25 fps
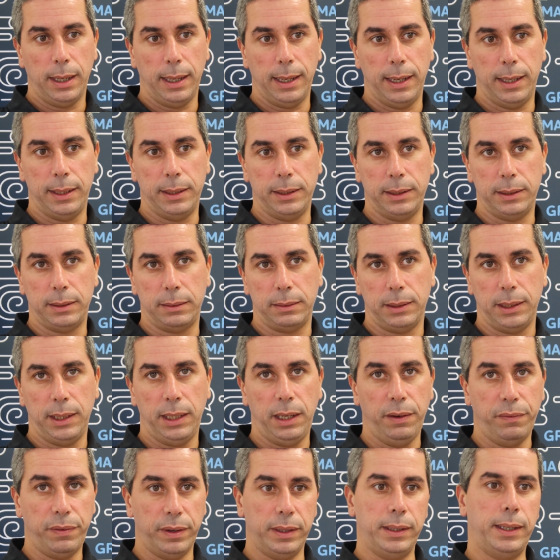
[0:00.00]
and
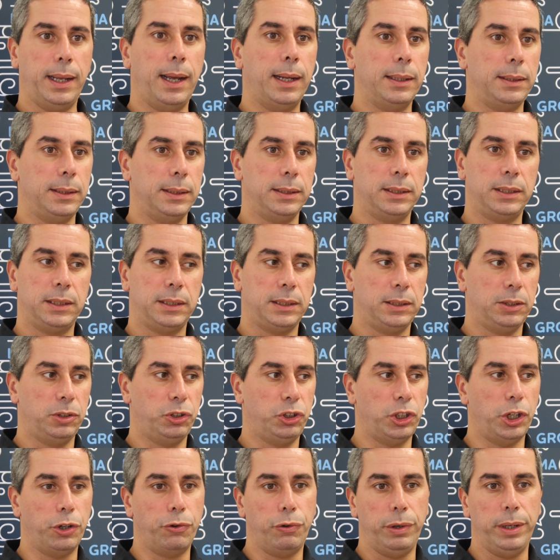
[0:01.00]
even that is
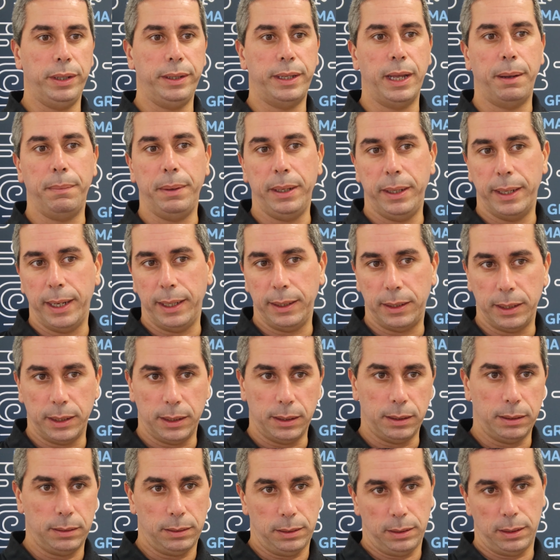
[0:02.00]
generally dummy
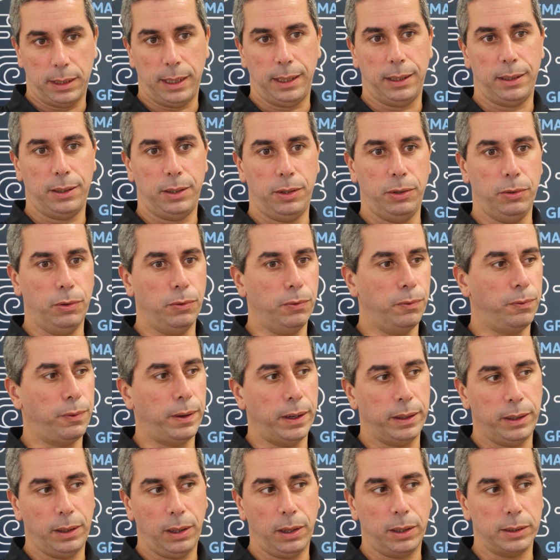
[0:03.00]
data. Like you'll
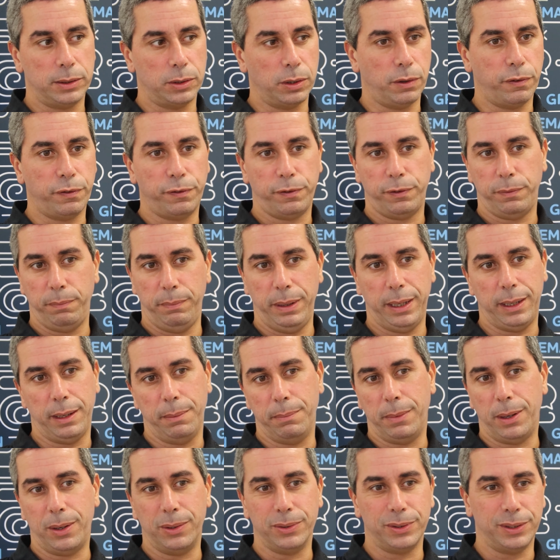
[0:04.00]
find lots of Mickey
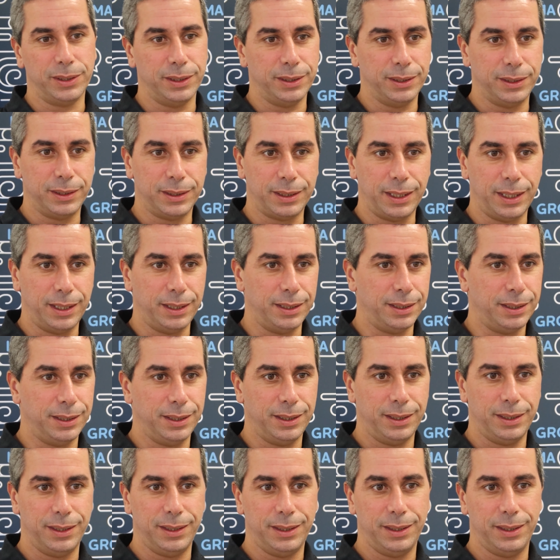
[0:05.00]
Mouses
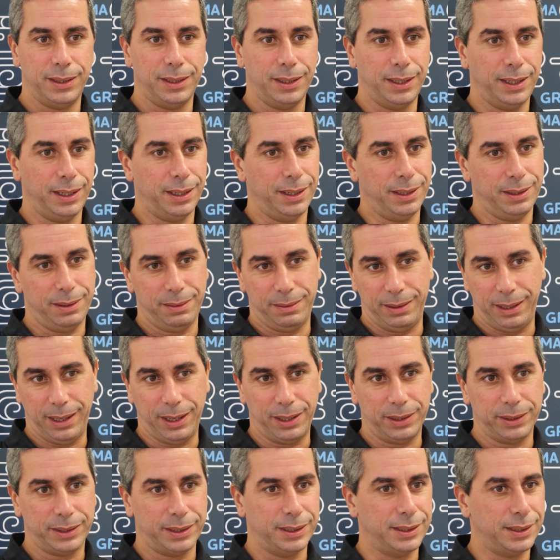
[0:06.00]
and
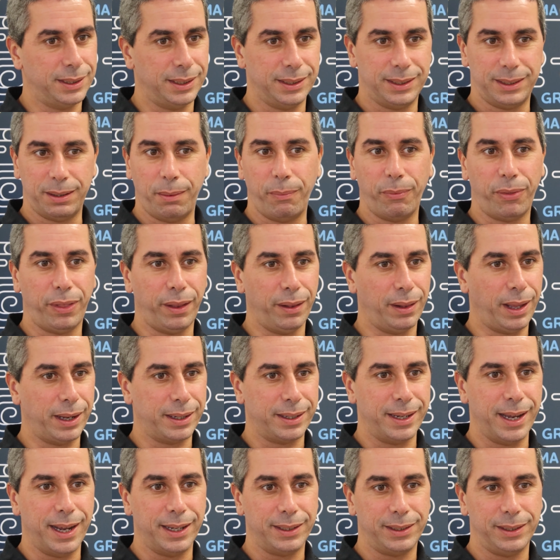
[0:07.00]
else's and something
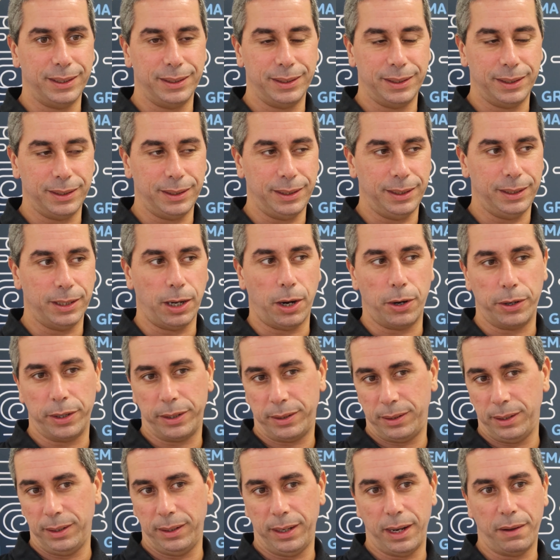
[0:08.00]
like that in
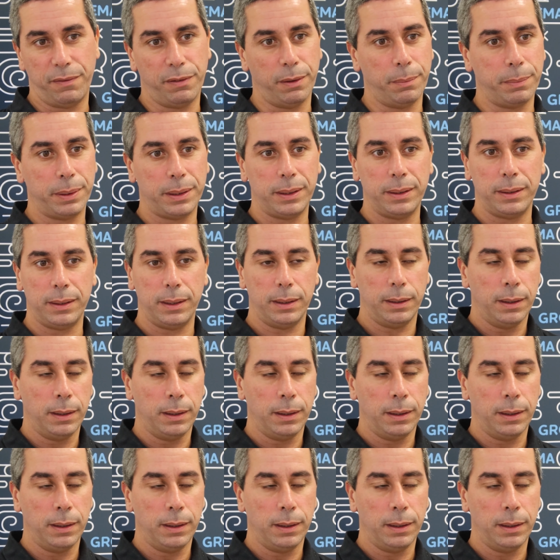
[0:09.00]
our development